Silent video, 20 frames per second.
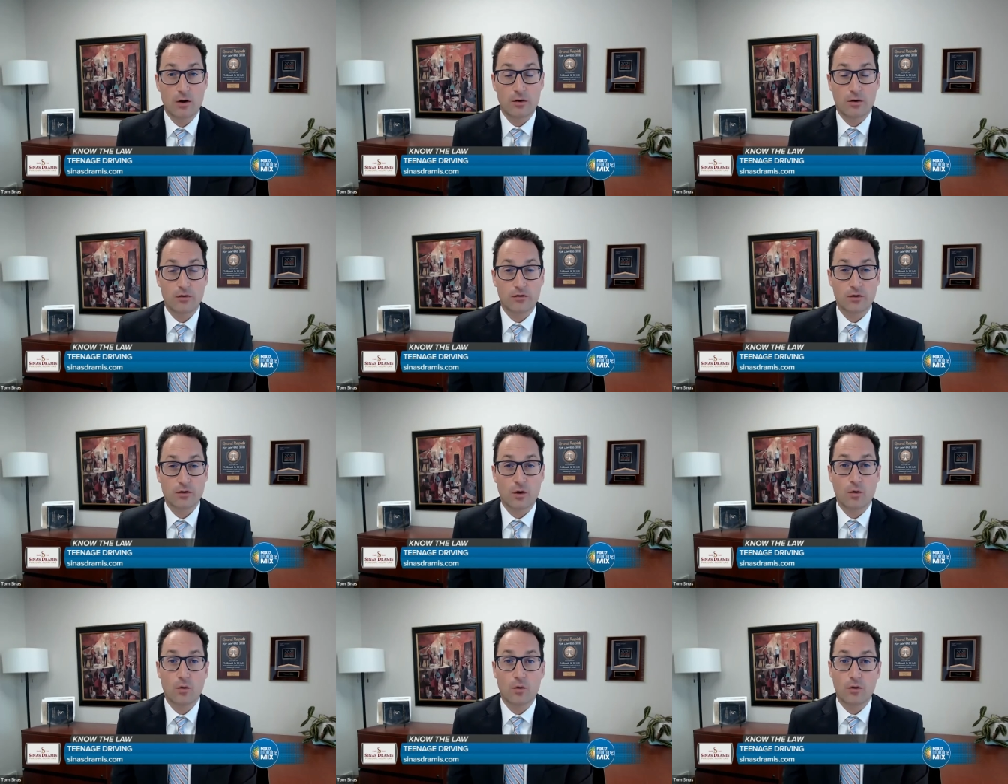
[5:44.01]

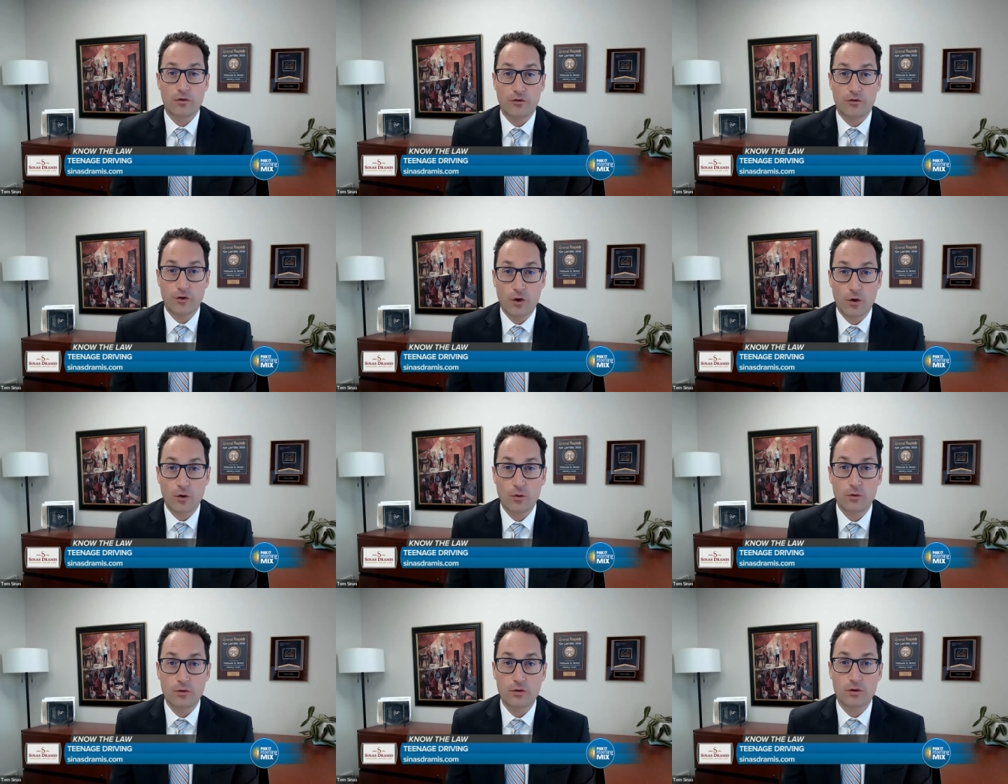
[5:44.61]
So
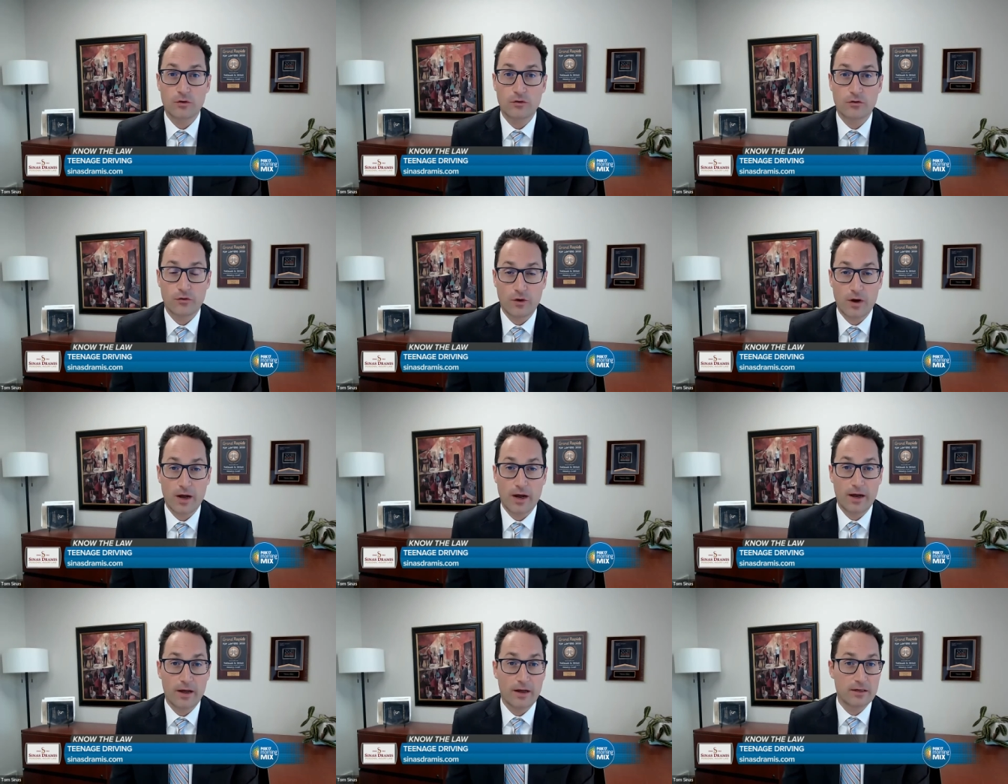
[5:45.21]
don't
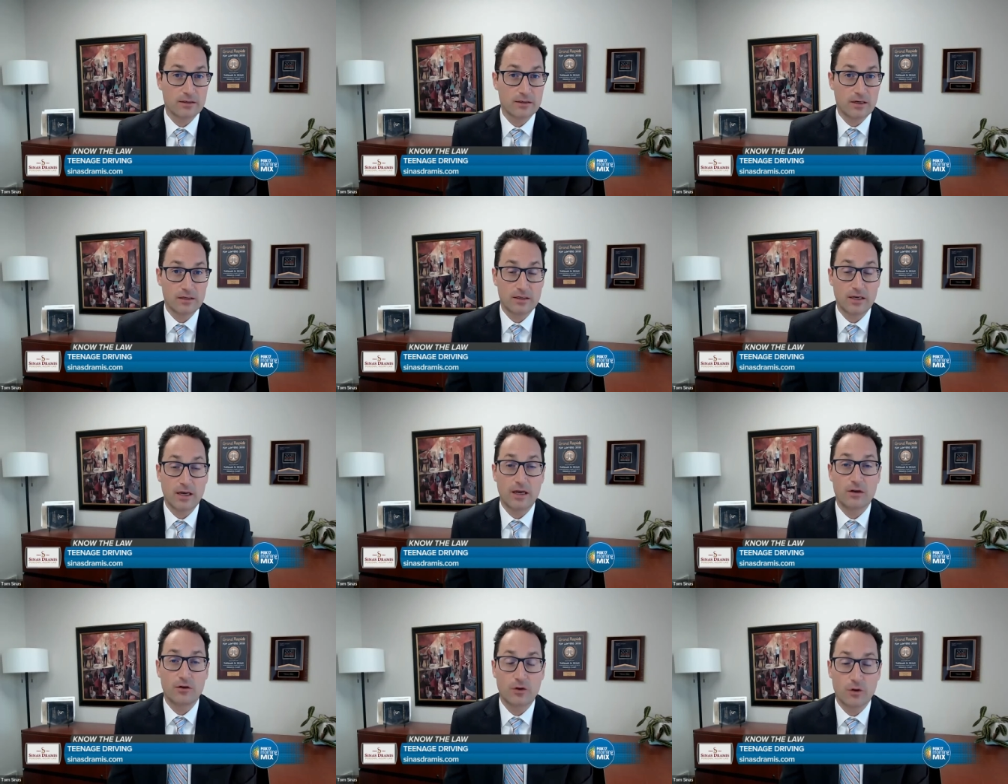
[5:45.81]
try, as they
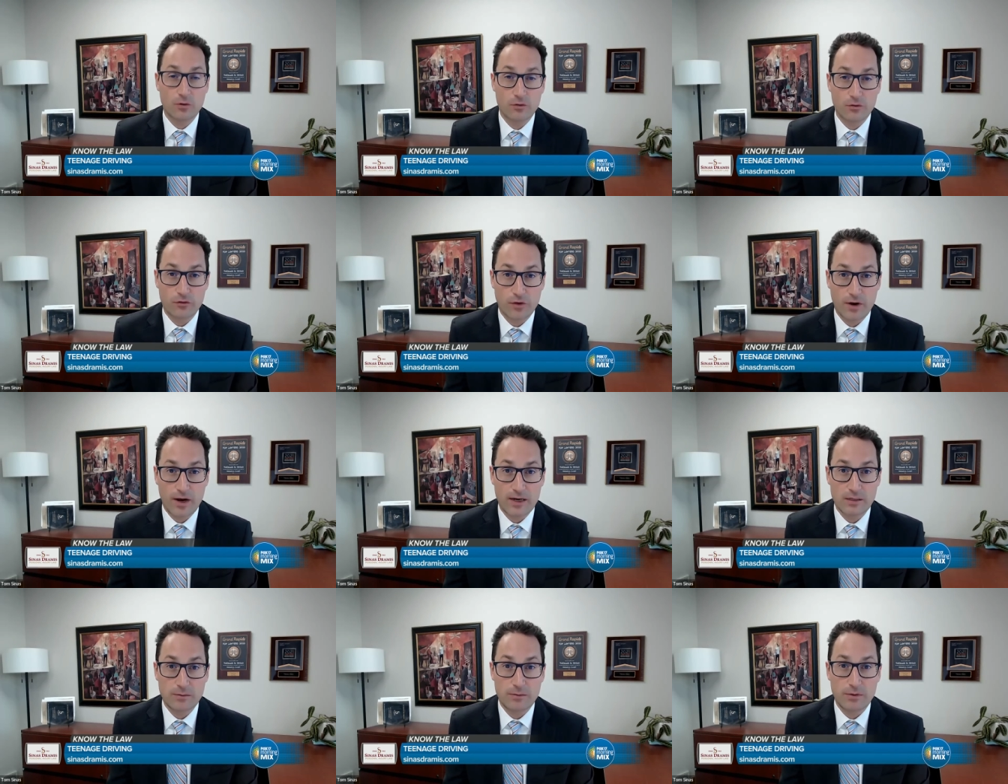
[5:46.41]
say, don't
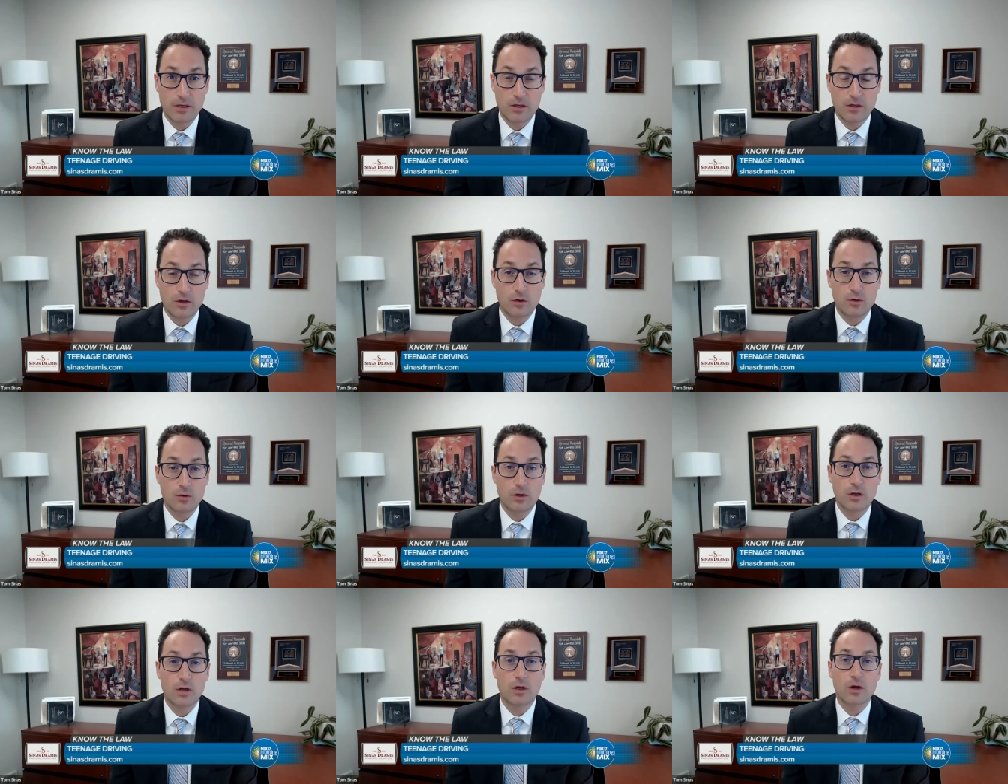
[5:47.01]
try to be cute.